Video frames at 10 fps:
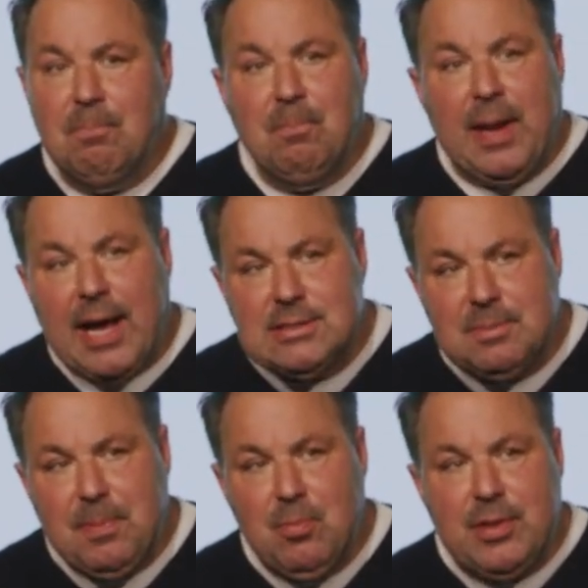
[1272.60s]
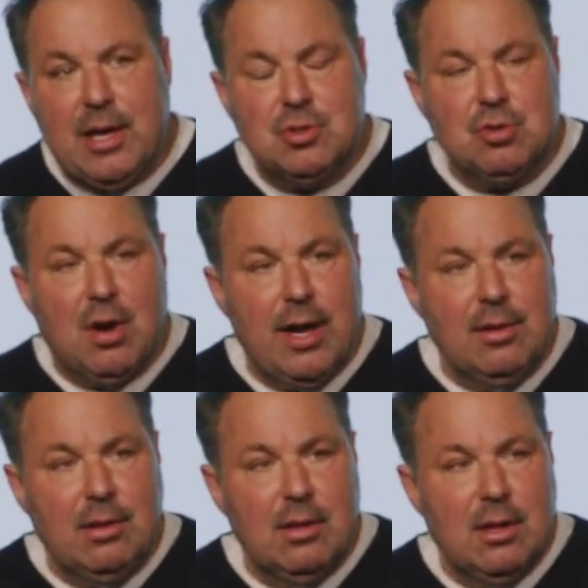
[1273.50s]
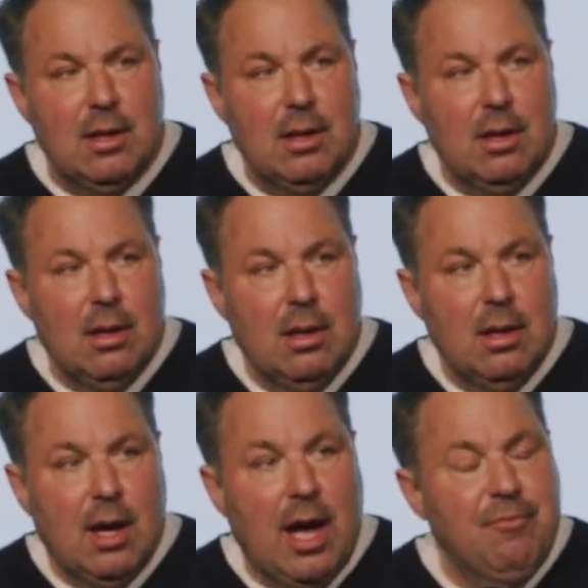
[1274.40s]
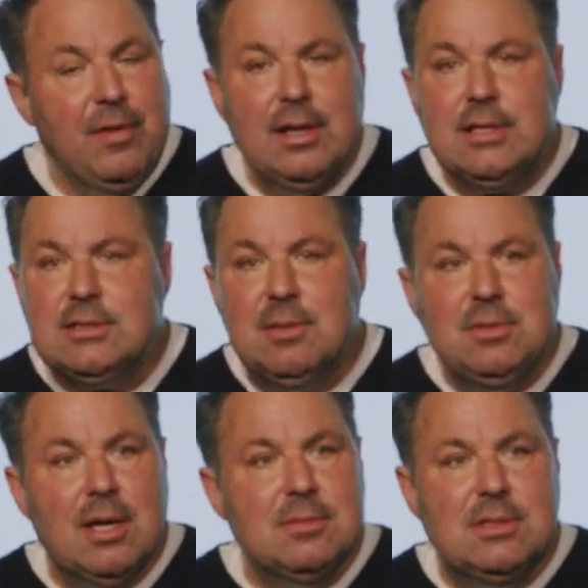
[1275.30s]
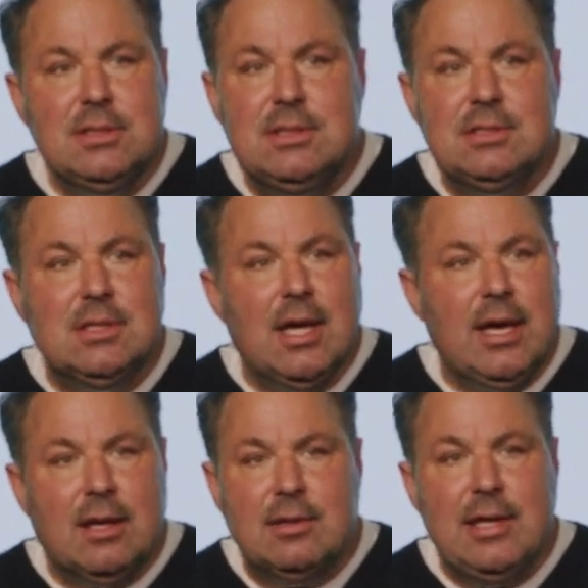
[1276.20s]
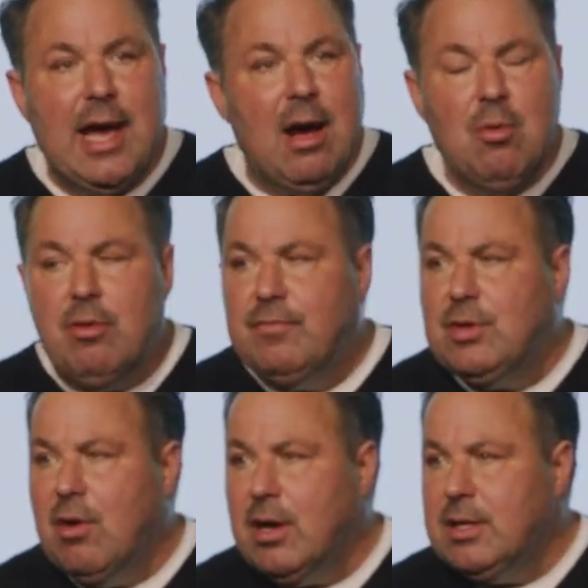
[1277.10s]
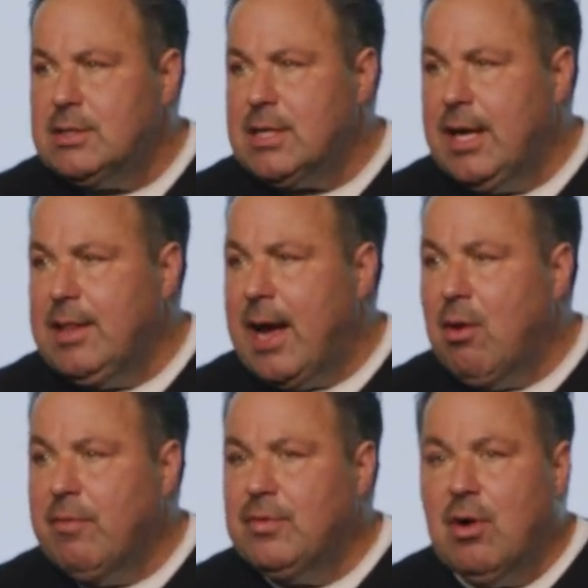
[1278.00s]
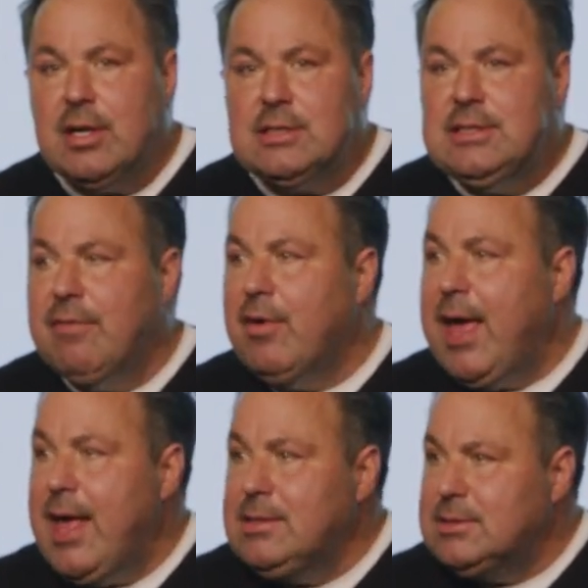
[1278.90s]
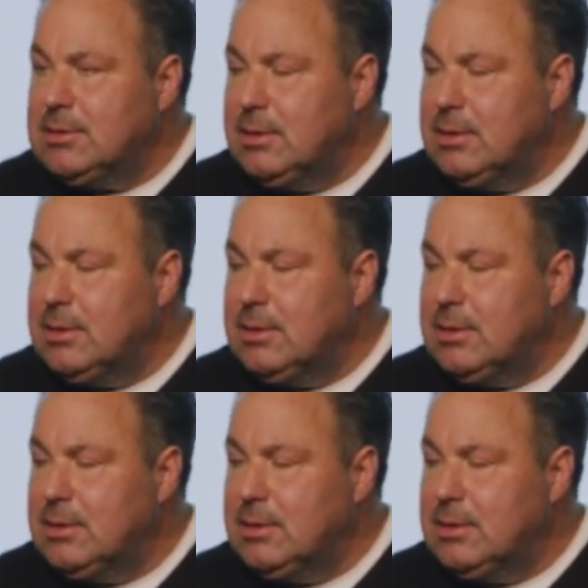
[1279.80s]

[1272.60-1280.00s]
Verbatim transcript: but has it been without trial? I feel like sometimes this is like the hour of darkness, and the hour of darkness never ends.